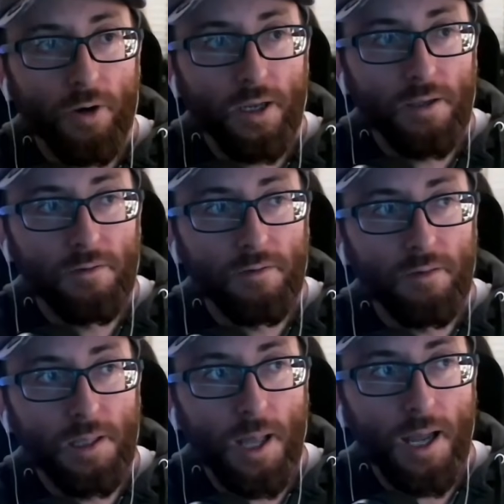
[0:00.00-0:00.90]
is
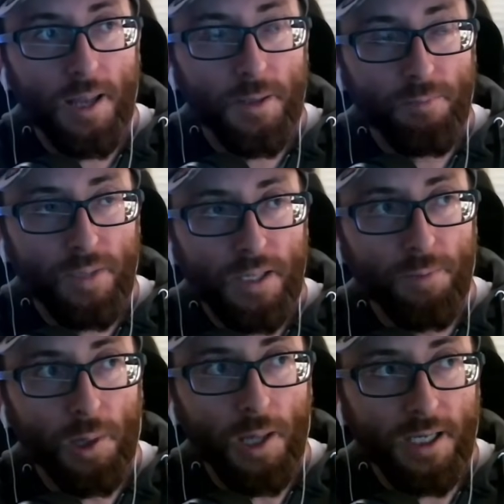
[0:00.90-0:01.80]
the line that
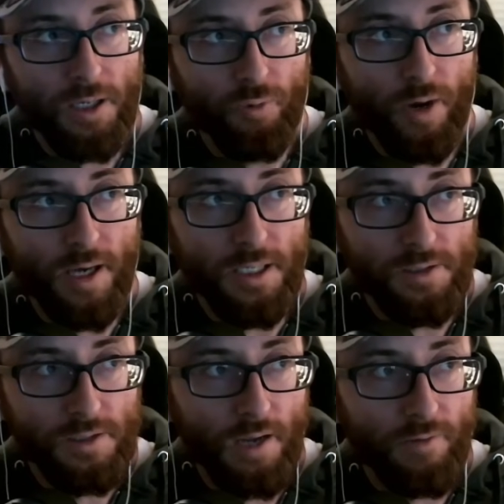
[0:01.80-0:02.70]
people like grindy
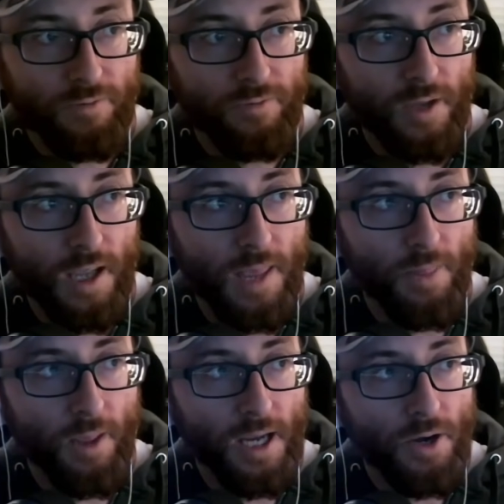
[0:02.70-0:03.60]
stuff?
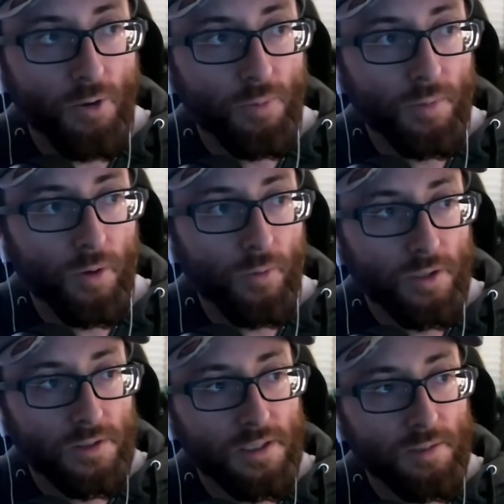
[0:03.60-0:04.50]
And like, I know people
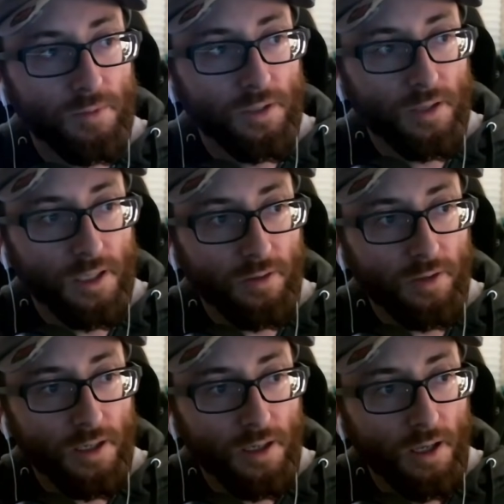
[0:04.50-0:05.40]
always seem to think
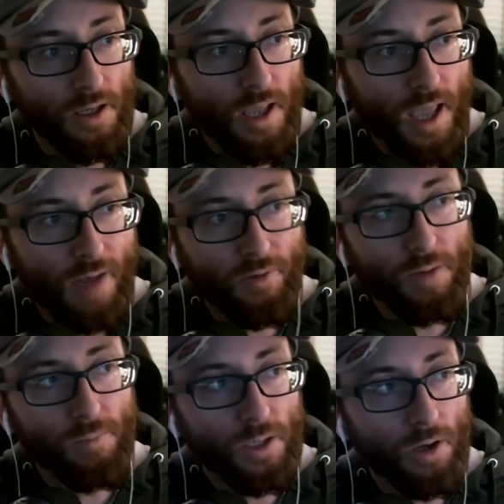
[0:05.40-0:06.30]
that having
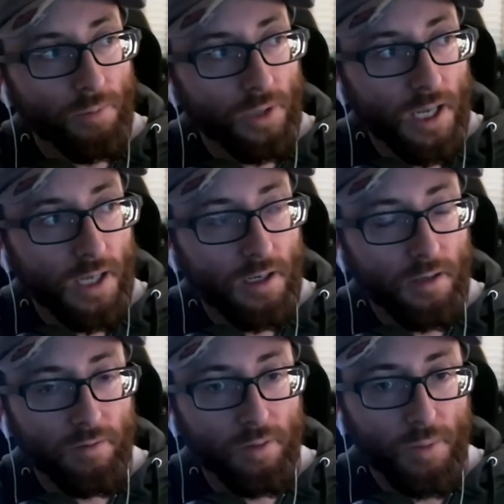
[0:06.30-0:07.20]
it be complicated
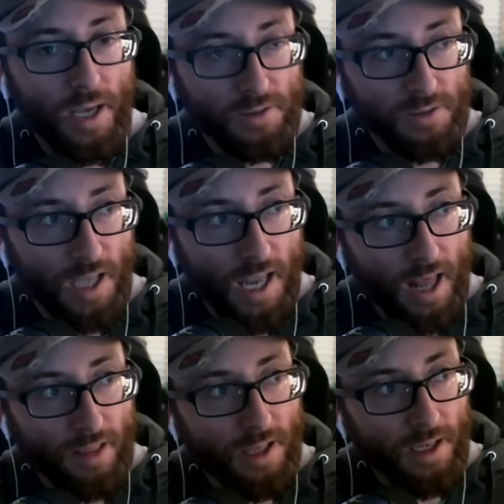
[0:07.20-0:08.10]
is the best, and
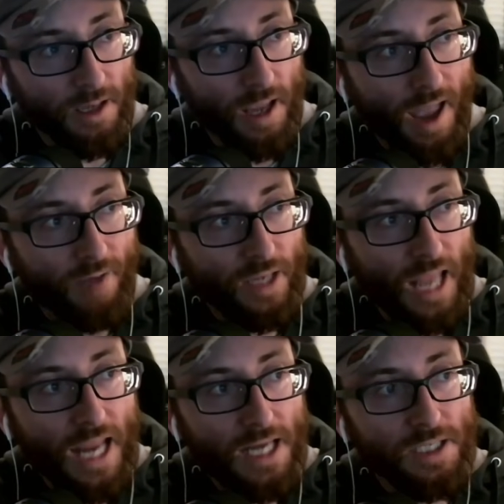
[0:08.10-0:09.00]
I think
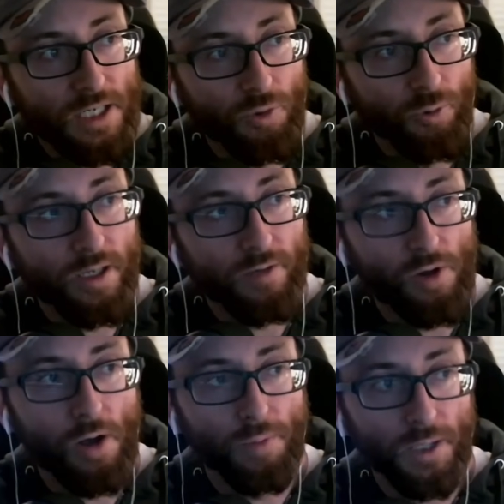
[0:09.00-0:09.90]
having a degree of
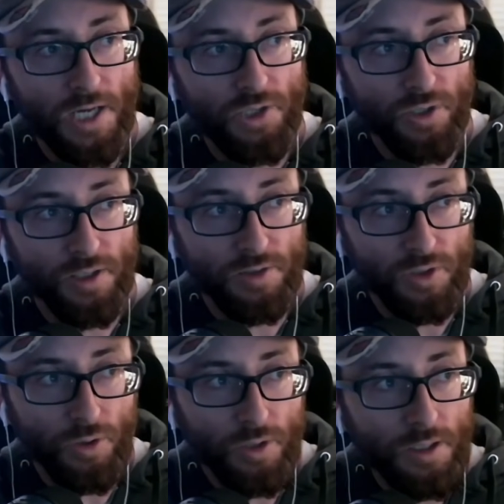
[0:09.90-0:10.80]
complication is
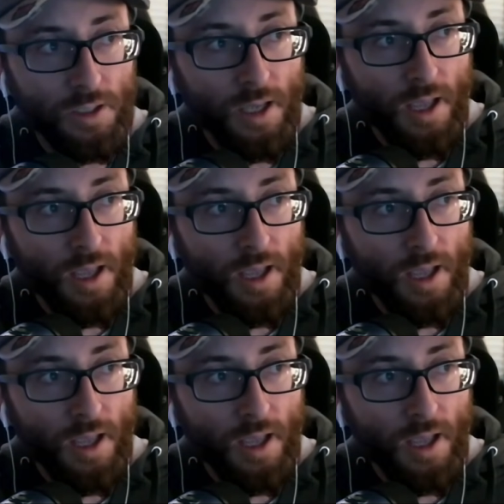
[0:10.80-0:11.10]
good.